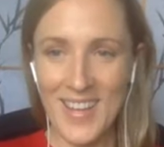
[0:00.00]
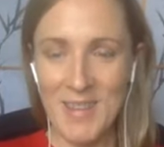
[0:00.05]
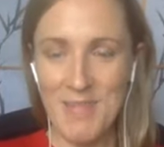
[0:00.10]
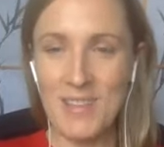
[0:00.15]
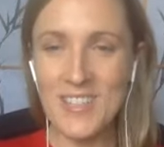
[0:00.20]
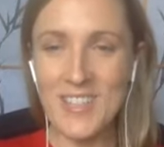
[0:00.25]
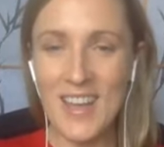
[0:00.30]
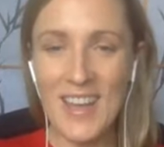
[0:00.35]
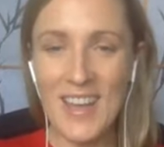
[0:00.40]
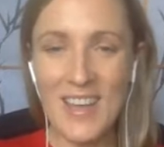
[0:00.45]

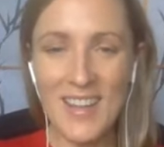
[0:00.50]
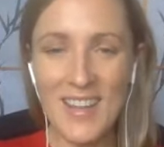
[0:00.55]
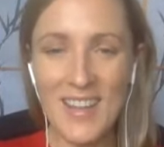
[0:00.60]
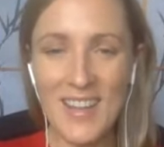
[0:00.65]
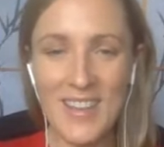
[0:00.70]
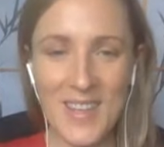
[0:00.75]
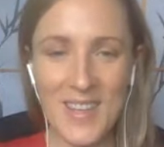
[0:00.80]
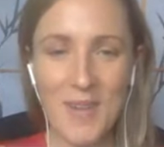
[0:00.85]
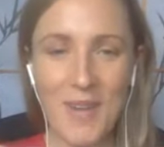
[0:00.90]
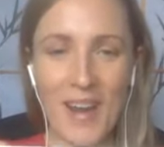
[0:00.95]

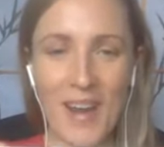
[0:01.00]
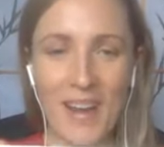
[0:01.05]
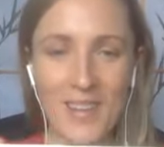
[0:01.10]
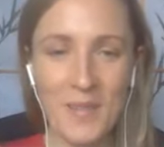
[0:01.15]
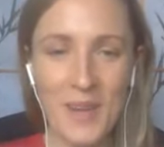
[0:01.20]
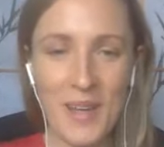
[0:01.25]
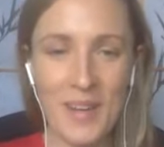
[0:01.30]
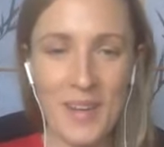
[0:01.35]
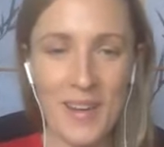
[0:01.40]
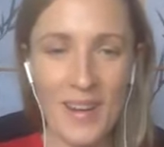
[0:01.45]
Michelle, you are the
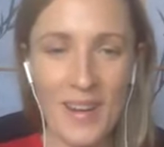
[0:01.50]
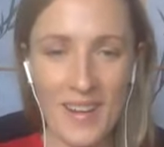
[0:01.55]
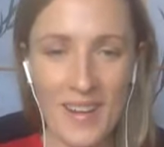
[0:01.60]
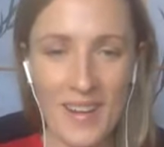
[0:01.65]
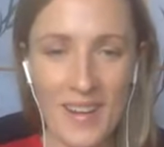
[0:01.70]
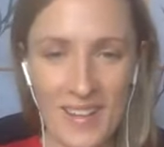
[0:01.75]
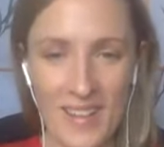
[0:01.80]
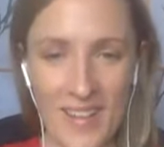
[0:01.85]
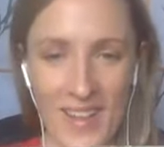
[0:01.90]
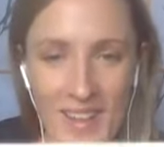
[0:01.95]
winner.
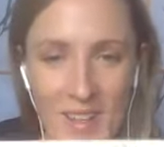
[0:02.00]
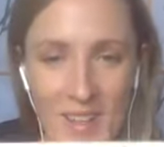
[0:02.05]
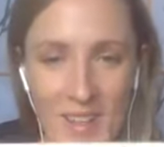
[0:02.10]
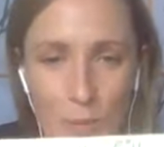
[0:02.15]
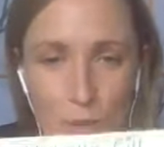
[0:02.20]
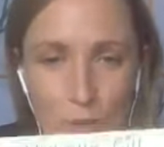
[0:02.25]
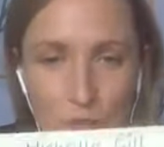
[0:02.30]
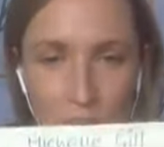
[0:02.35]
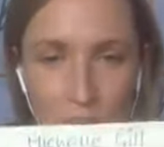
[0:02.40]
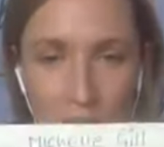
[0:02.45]

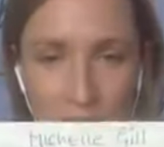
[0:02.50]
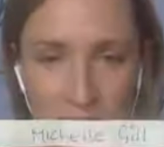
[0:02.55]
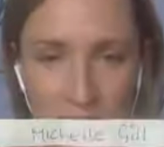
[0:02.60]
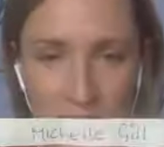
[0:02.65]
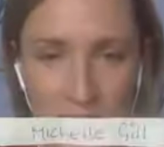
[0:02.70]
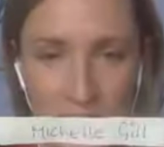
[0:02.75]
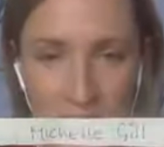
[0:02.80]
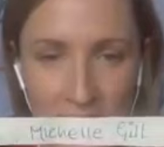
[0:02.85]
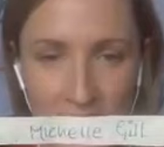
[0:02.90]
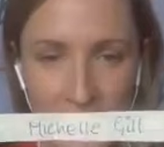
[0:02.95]
Michelle
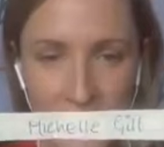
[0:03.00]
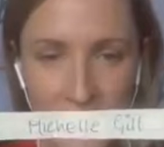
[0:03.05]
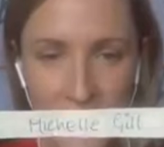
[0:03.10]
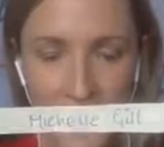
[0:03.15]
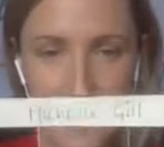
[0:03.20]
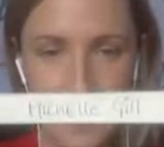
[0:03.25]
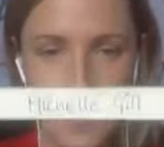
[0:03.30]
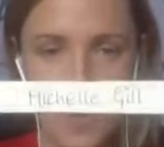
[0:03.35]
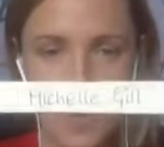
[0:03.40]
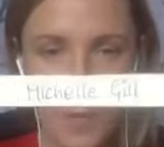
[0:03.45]
Gill
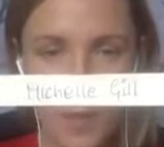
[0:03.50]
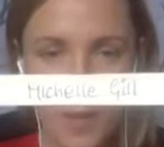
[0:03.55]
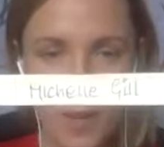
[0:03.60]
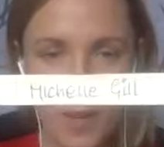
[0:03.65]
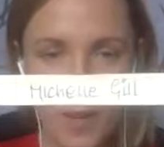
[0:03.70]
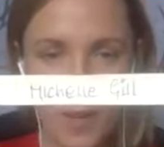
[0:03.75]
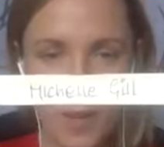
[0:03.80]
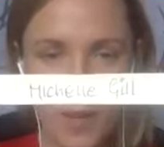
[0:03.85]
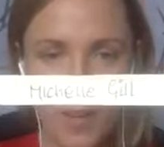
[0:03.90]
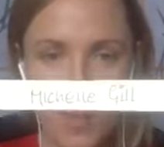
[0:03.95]
is the
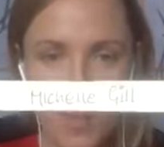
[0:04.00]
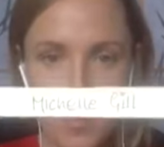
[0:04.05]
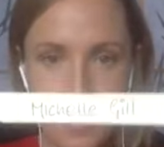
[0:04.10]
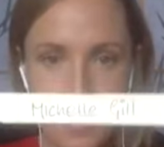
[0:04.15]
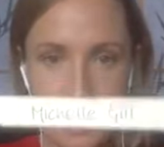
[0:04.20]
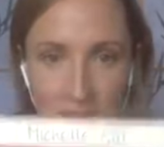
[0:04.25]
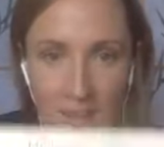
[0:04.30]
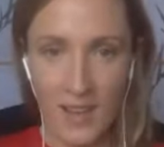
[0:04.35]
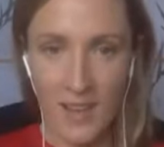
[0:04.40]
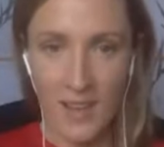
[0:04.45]
winner.
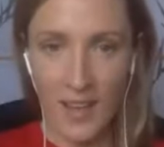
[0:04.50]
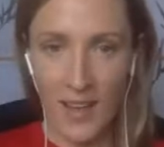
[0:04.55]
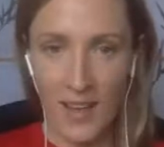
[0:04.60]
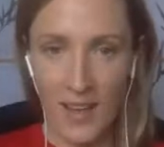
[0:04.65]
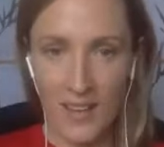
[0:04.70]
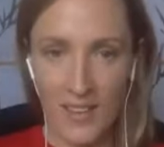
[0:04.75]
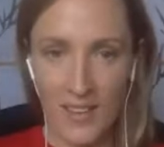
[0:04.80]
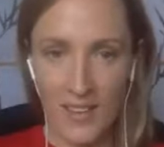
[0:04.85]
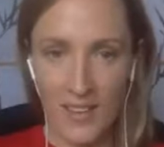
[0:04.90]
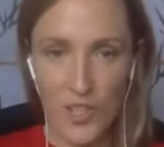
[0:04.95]

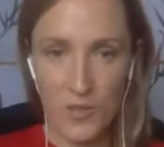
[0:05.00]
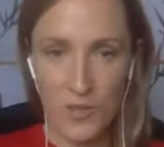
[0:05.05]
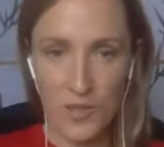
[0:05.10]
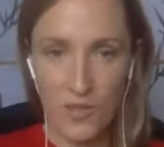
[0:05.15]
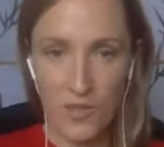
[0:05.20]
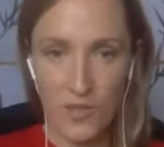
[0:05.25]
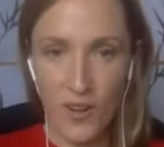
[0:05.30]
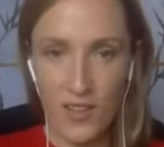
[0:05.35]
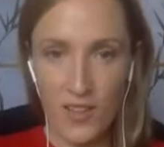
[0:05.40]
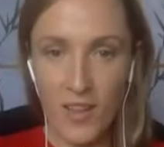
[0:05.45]
And she was
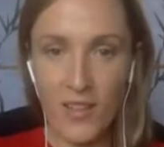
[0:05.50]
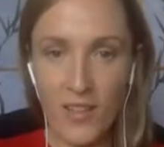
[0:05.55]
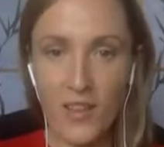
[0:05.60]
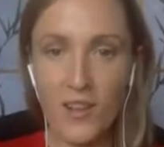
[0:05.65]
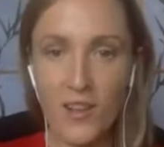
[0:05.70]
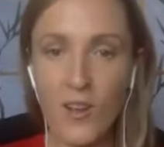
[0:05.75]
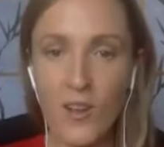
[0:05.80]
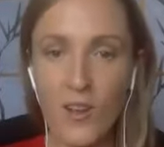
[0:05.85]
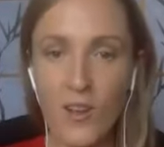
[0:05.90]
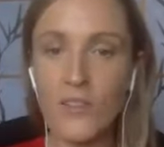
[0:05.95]
the first on the
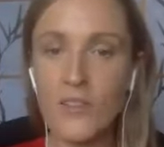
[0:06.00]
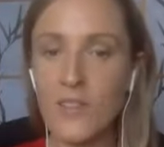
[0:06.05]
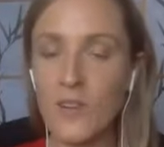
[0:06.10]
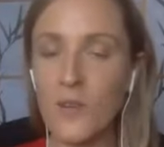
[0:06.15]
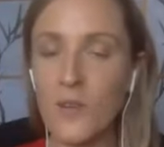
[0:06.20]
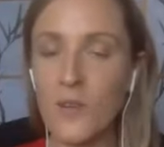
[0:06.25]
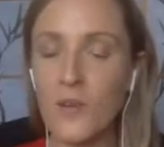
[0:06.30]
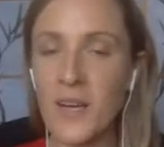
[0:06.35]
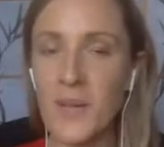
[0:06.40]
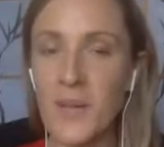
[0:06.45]
call.
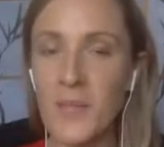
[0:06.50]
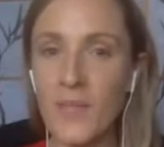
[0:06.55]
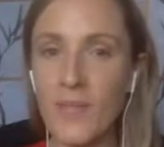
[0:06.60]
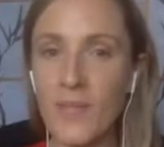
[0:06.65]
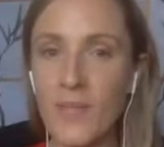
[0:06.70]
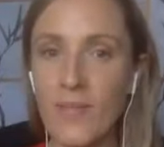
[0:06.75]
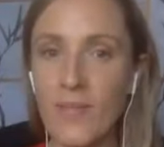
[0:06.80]
So